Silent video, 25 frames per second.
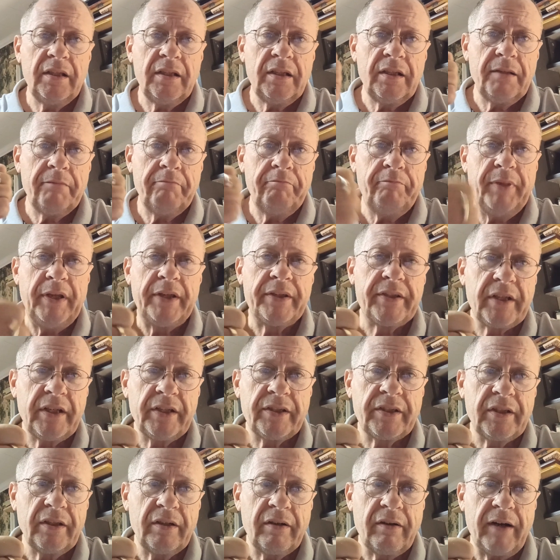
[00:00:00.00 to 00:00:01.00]

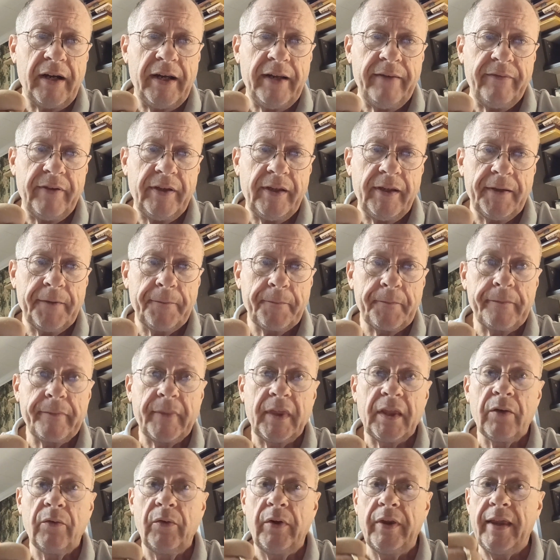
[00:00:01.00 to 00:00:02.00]
biscuits and gravy
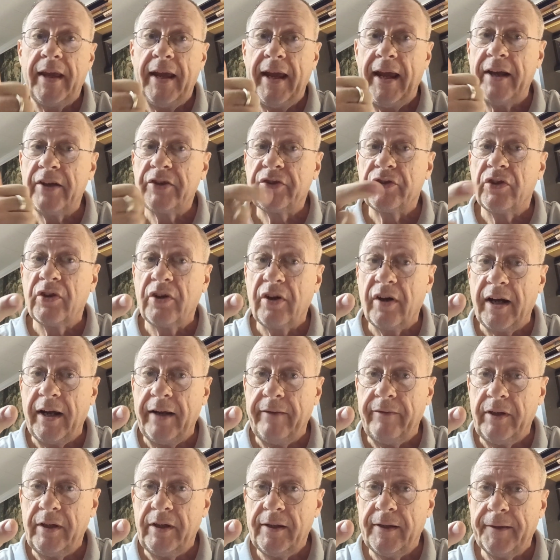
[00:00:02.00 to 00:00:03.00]
with extra
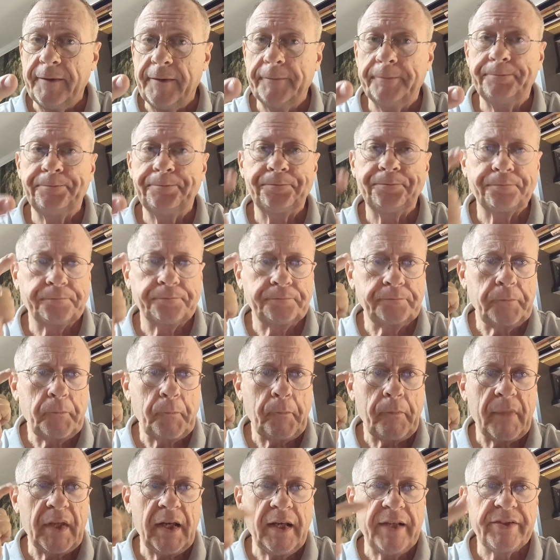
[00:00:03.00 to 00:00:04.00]
gravy,
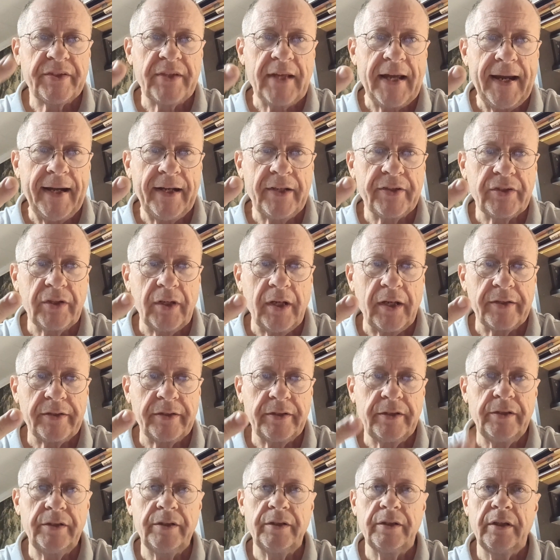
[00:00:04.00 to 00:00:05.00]
a side of
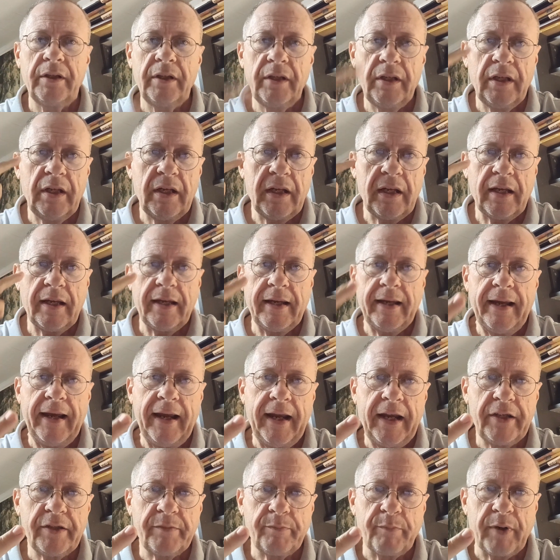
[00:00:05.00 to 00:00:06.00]
sausage, a
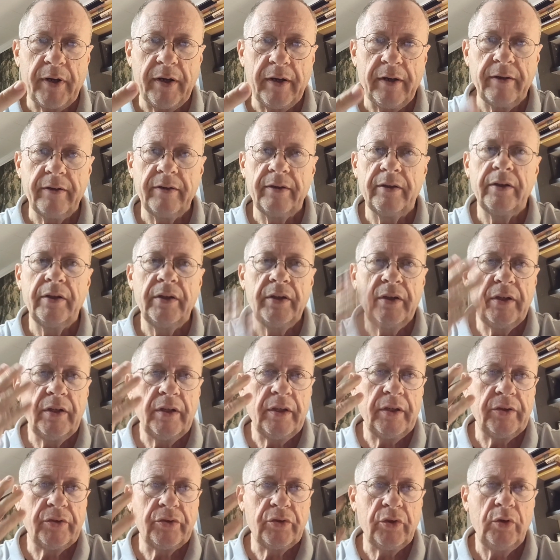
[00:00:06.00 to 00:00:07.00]
hash brown,
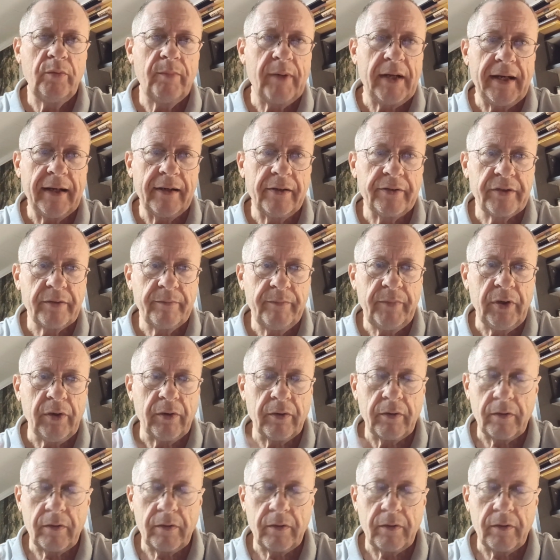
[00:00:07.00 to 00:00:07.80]
and two bottles of milk.